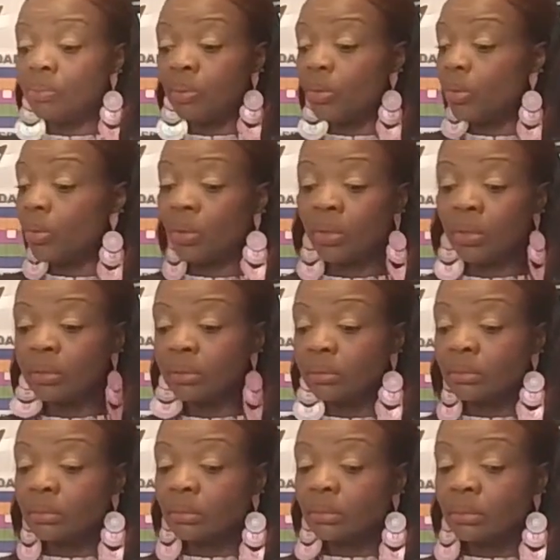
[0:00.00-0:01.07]
and
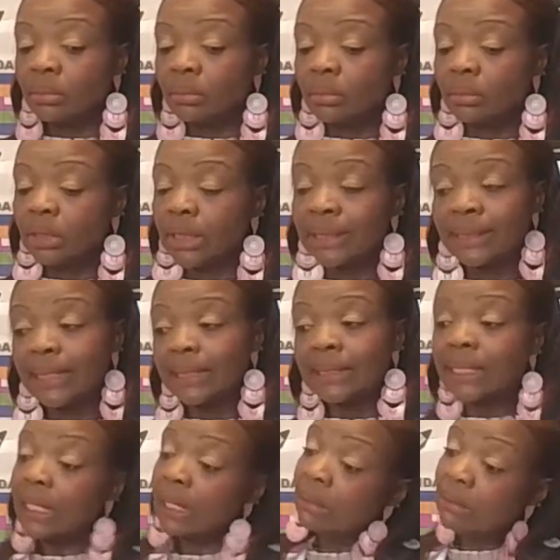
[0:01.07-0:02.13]
poor success
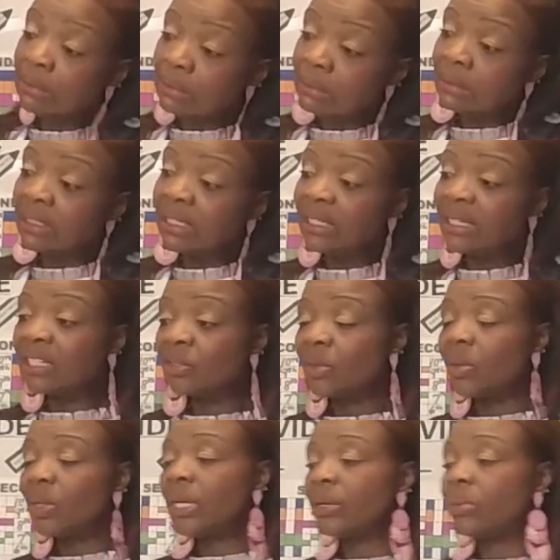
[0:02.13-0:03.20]
skill, then that's
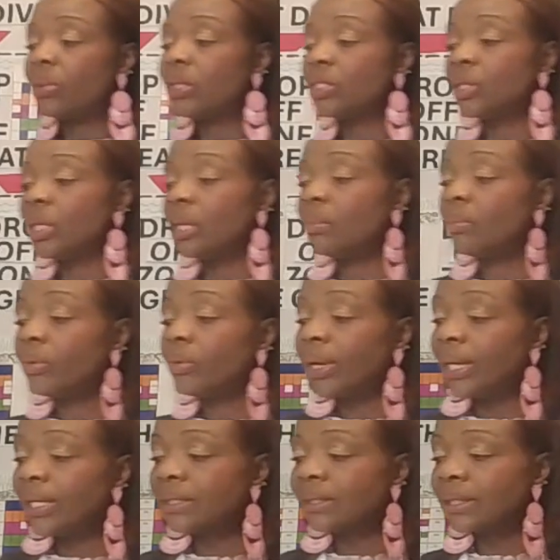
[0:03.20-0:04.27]
what they're going to
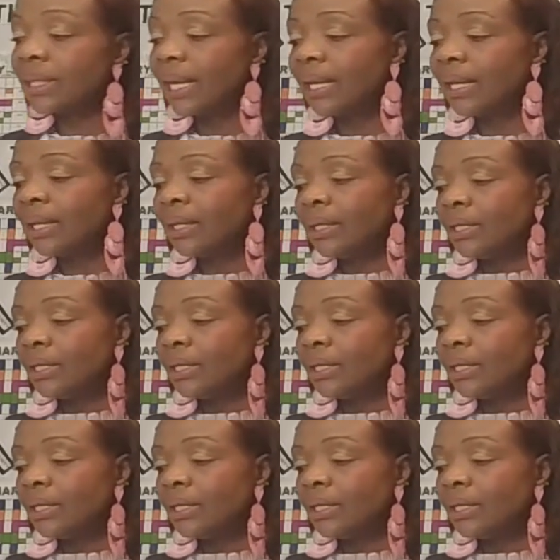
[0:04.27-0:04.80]
embrace, okay?